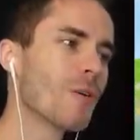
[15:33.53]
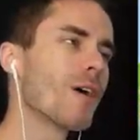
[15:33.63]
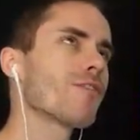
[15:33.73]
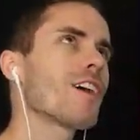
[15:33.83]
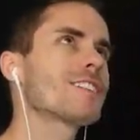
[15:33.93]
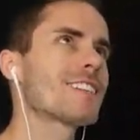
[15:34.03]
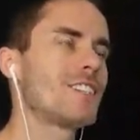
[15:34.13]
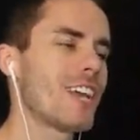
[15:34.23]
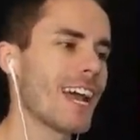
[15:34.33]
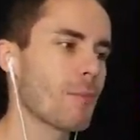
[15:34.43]
We've lost the
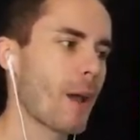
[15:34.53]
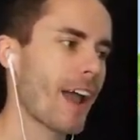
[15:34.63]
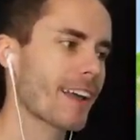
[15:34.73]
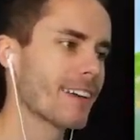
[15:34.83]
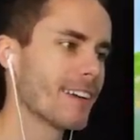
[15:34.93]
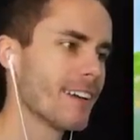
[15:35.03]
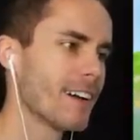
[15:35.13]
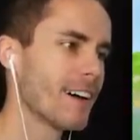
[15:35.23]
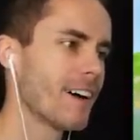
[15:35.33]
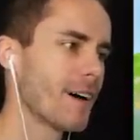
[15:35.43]
jetpack.
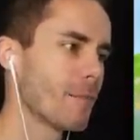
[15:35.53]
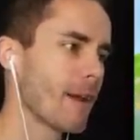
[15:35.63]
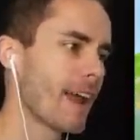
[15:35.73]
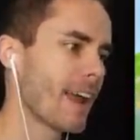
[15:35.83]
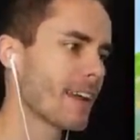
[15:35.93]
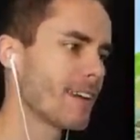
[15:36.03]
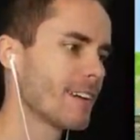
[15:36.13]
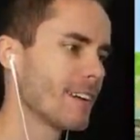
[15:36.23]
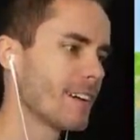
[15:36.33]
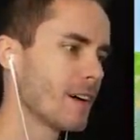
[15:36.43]
Oh, man.
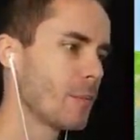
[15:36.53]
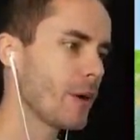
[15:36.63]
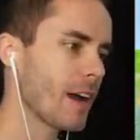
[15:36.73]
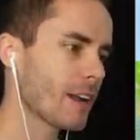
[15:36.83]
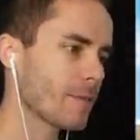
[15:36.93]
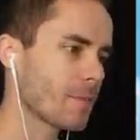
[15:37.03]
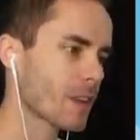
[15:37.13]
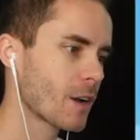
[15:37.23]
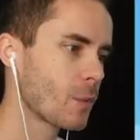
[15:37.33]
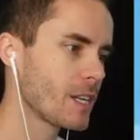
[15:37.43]
But
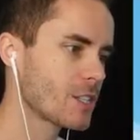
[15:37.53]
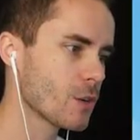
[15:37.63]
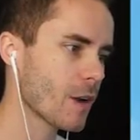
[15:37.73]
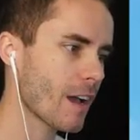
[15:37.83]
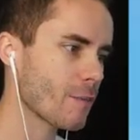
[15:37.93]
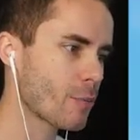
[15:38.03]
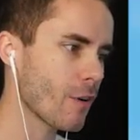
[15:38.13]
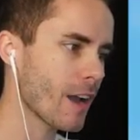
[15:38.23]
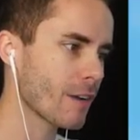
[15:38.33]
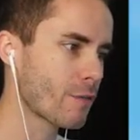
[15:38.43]
we do have
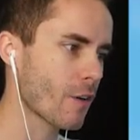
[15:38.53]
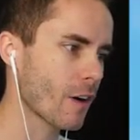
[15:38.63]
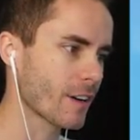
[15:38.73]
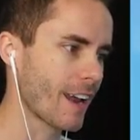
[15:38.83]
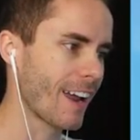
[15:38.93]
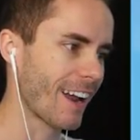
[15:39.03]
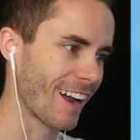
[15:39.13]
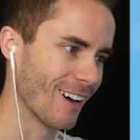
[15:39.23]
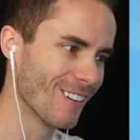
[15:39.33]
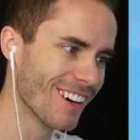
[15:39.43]
Brian Frog
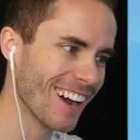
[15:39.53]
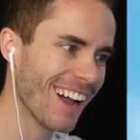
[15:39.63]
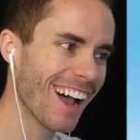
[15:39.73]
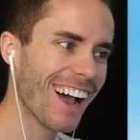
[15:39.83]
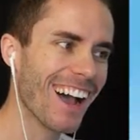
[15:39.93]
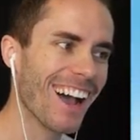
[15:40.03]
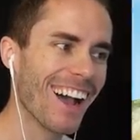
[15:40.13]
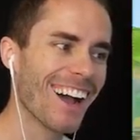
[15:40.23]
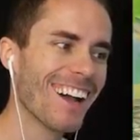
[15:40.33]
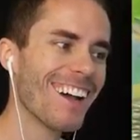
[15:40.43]
now.
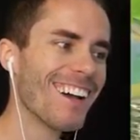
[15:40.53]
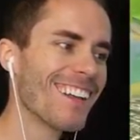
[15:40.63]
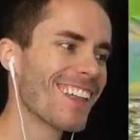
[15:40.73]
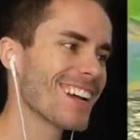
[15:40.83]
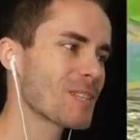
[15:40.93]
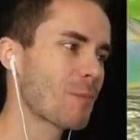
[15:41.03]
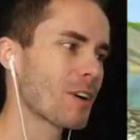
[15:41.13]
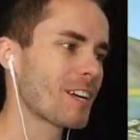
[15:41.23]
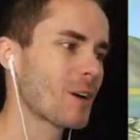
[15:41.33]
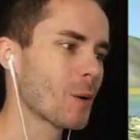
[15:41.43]
That's
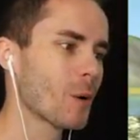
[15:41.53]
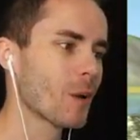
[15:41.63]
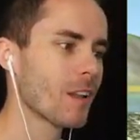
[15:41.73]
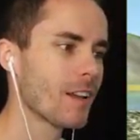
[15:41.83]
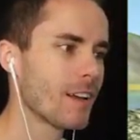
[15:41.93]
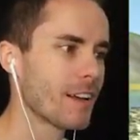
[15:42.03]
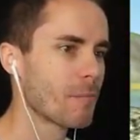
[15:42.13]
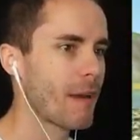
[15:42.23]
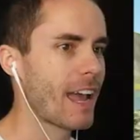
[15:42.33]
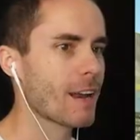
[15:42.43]
pretty cool.
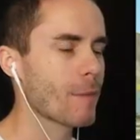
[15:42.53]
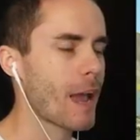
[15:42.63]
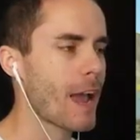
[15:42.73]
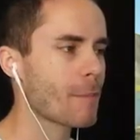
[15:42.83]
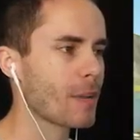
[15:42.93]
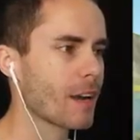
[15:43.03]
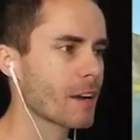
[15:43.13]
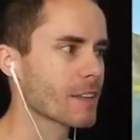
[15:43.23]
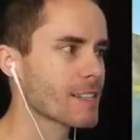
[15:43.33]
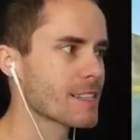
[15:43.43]
Man, I'm happy I
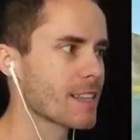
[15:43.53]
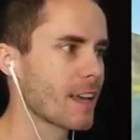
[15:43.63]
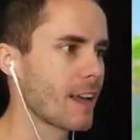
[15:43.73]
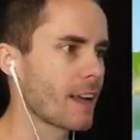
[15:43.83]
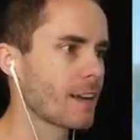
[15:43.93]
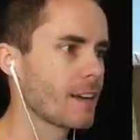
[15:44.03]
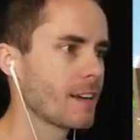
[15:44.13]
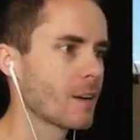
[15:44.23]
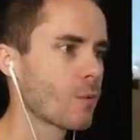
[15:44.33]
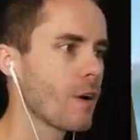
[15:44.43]
got this thing.
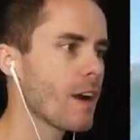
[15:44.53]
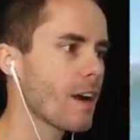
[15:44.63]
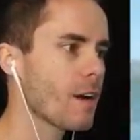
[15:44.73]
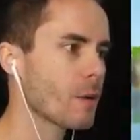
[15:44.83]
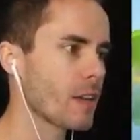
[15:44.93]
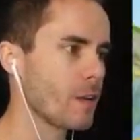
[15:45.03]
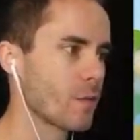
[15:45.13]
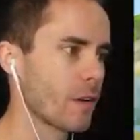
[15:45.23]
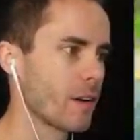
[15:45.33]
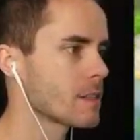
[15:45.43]
Where are we
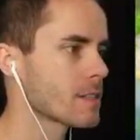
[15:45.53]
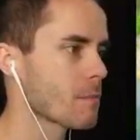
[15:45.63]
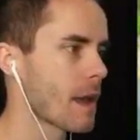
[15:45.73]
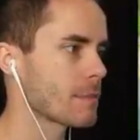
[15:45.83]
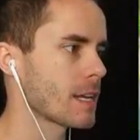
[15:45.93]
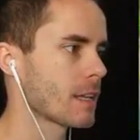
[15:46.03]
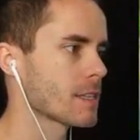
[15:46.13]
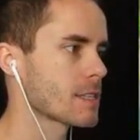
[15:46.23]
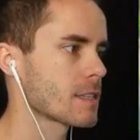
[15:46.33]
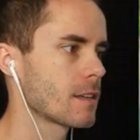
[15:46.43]
even? Does the map tell
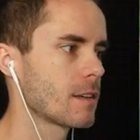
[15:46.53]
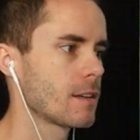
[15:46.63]
us?